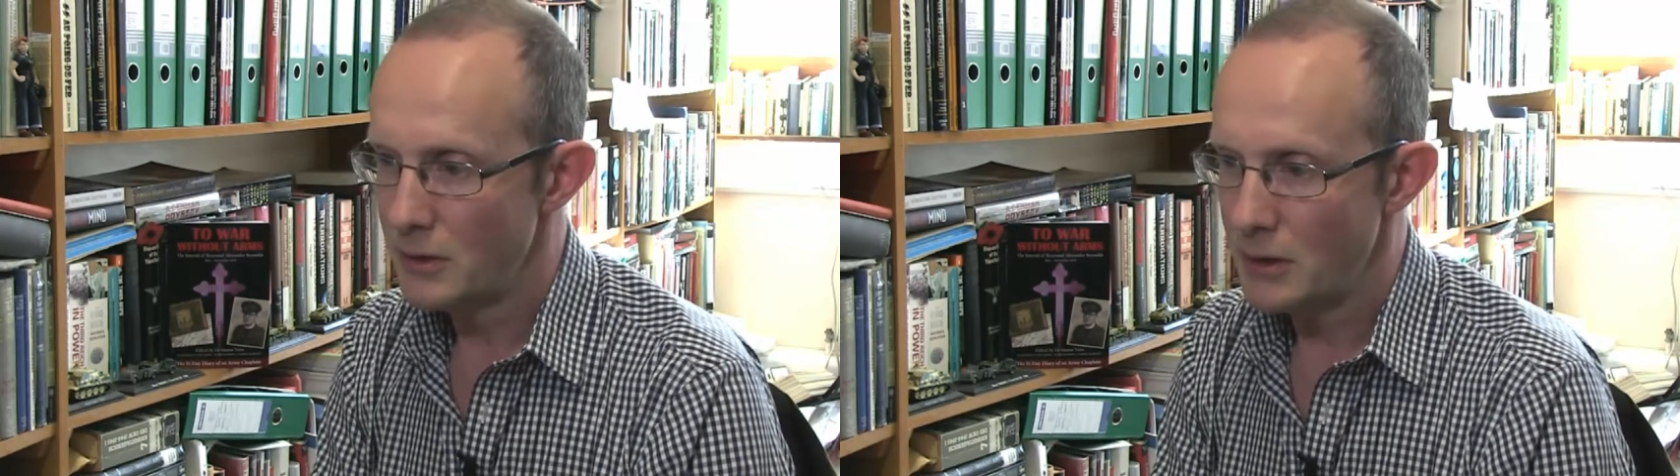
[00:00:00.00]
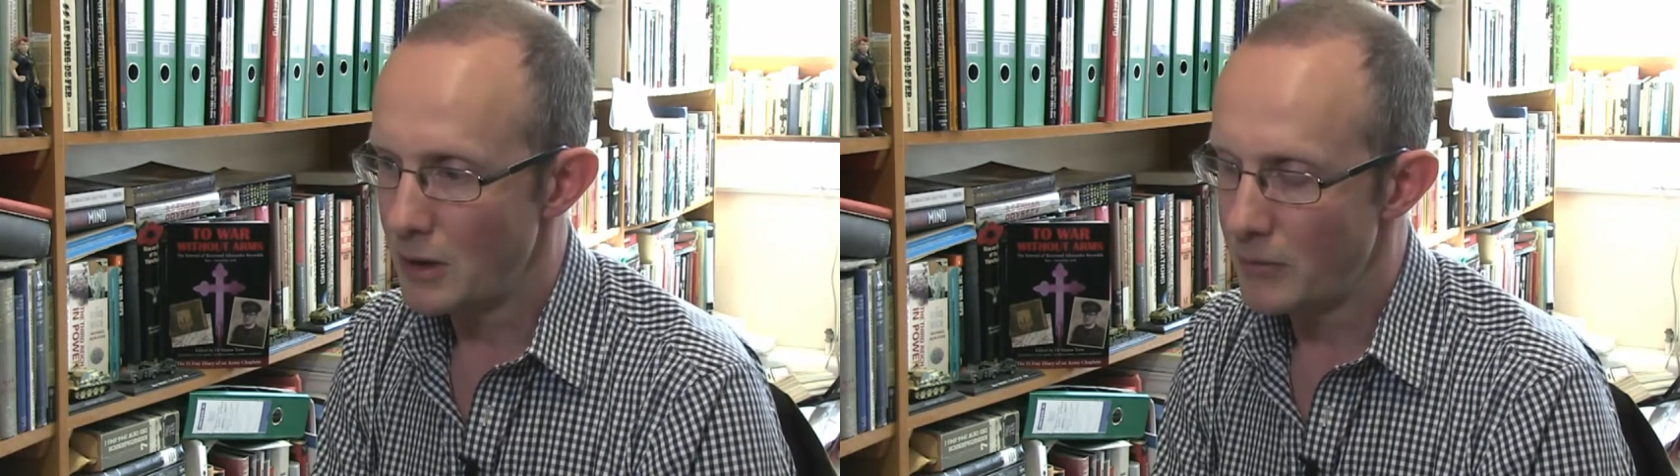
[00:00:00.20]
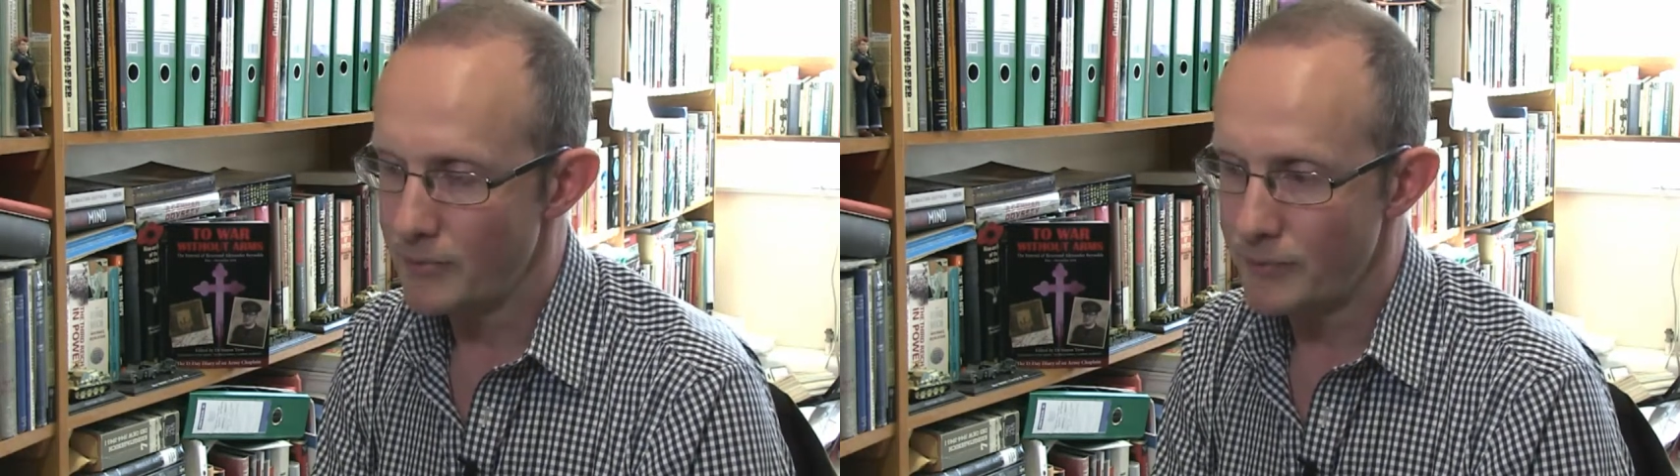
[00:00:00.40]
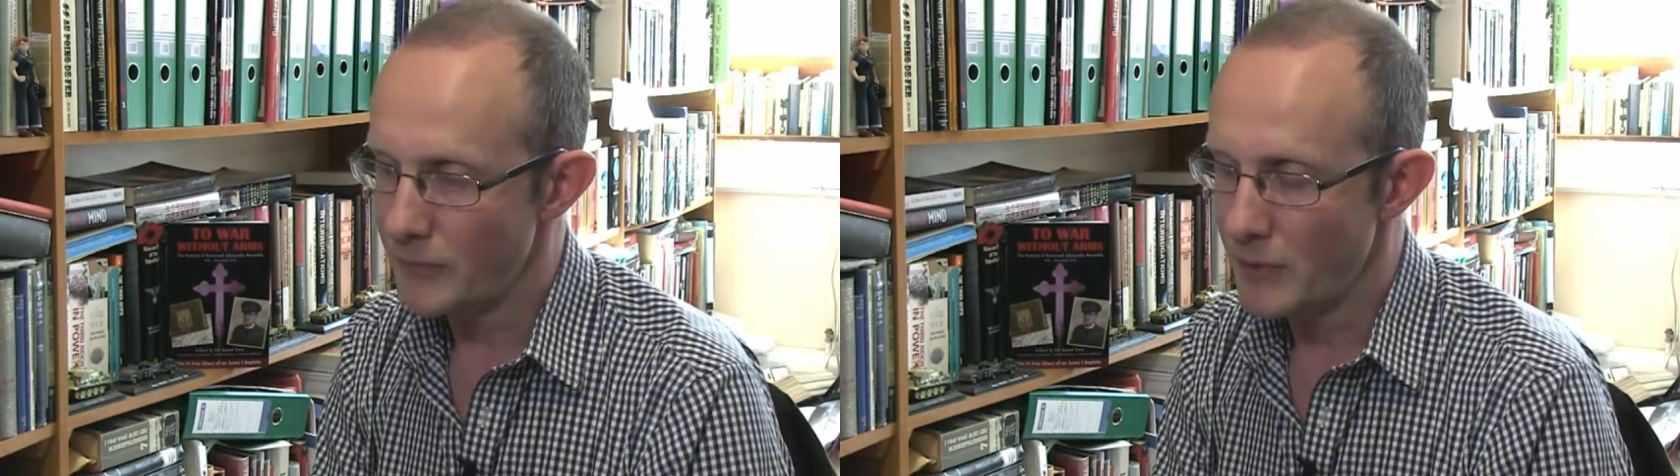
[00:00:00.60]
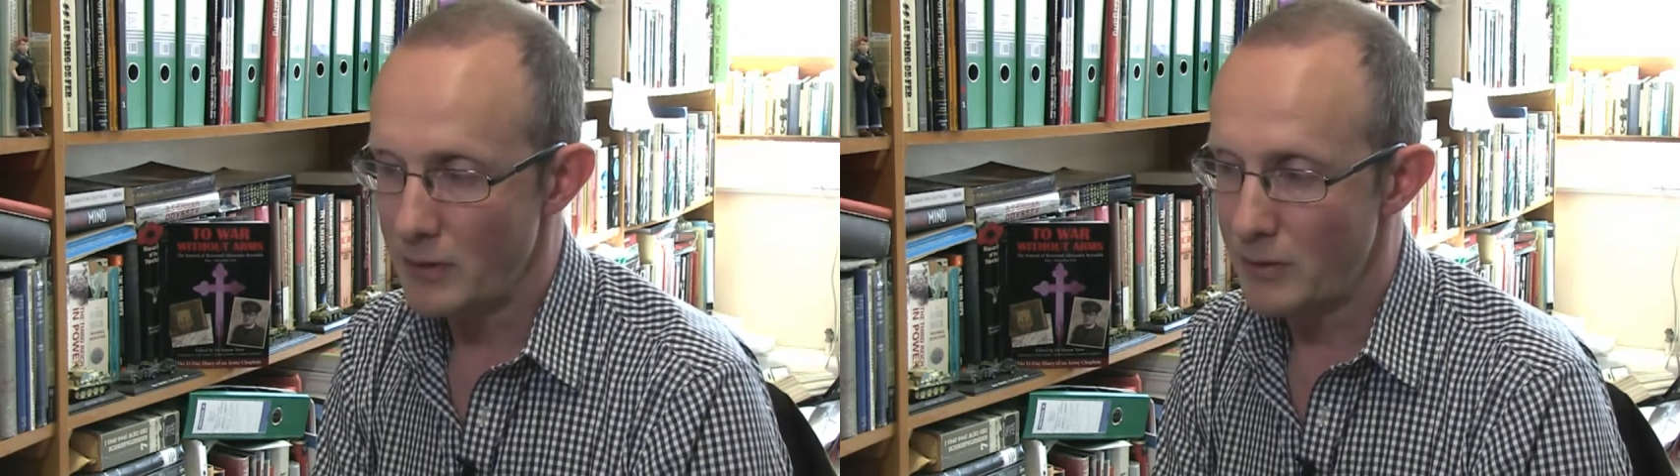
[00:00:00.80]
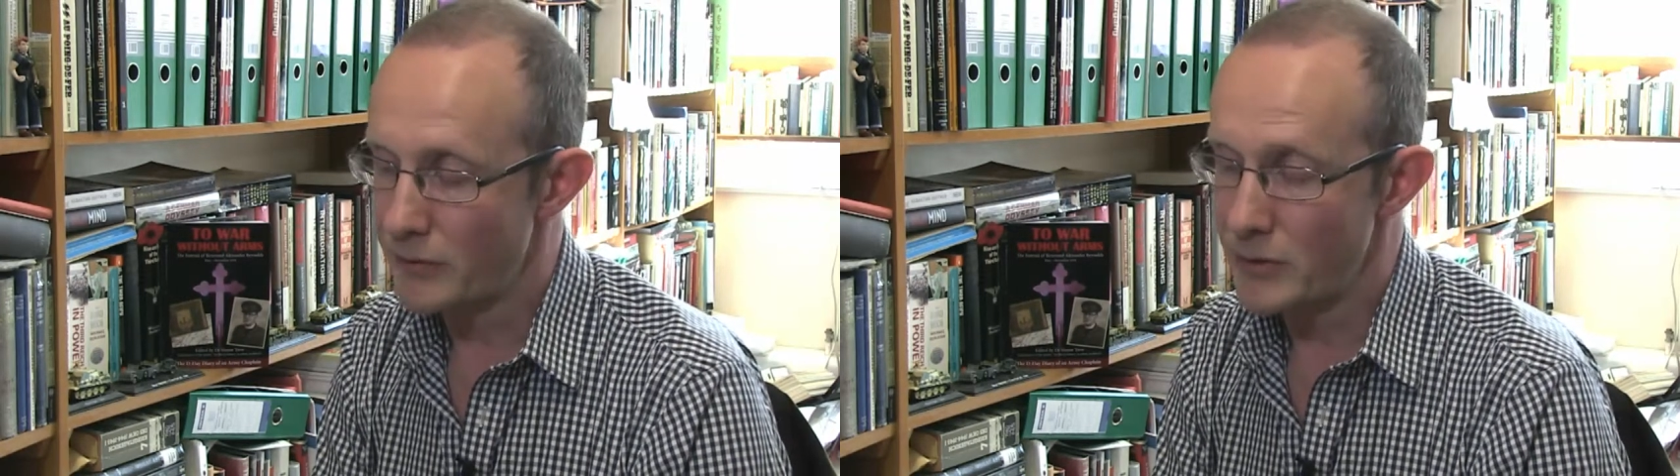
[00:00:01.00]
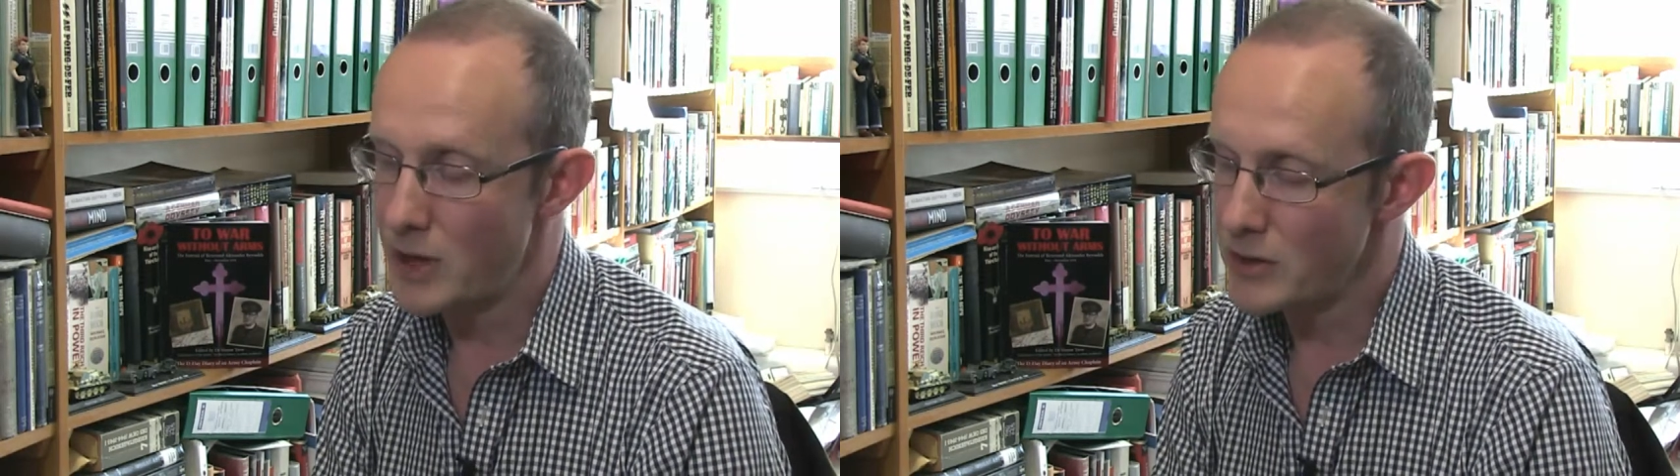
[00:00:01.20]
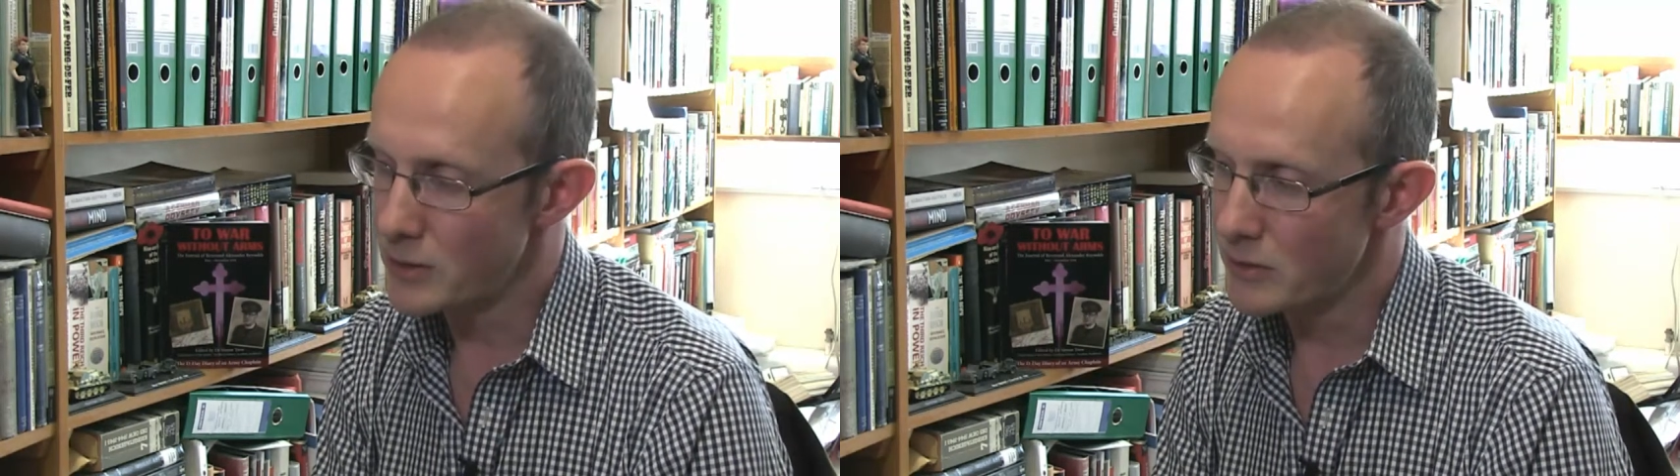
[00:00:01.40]
a few
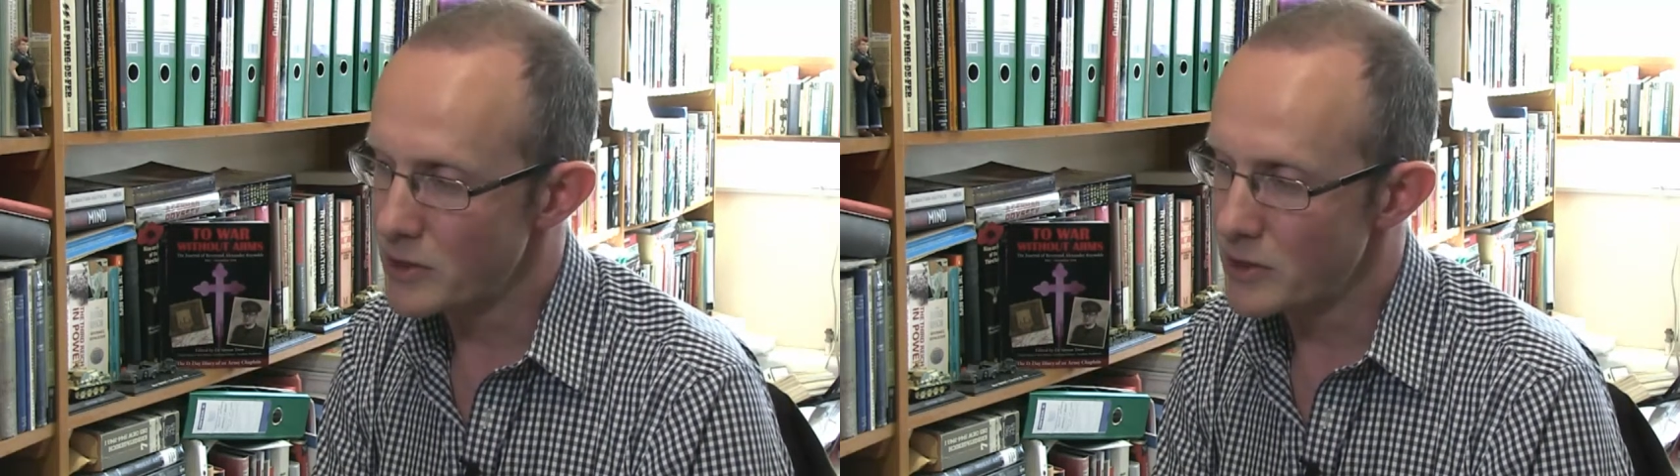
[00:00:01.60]
dozen